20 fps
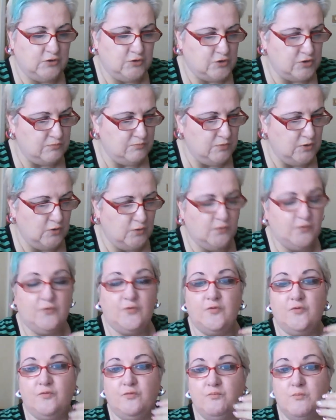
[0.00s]
to move
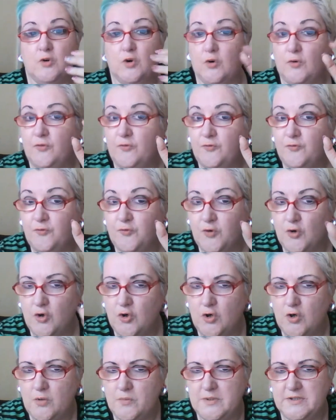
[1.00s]
more
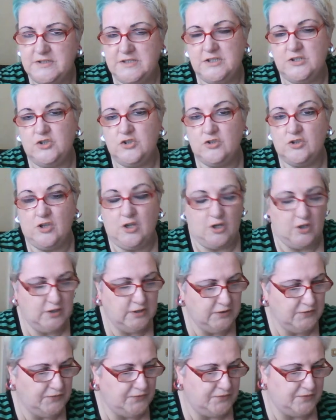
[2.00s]
forward in your
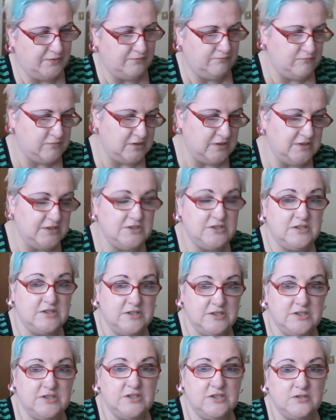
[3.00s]
life. So this
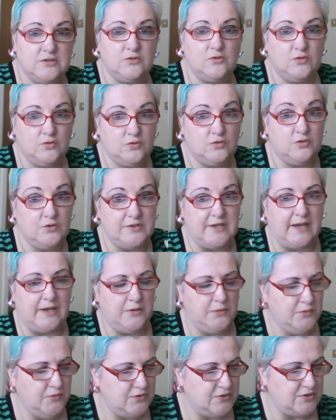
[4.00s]
is a good
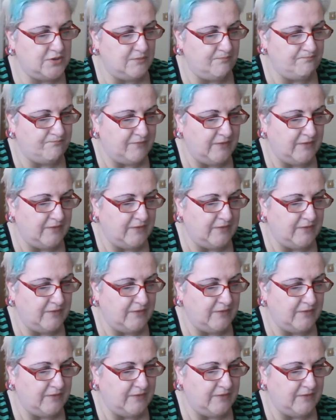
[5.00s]
house.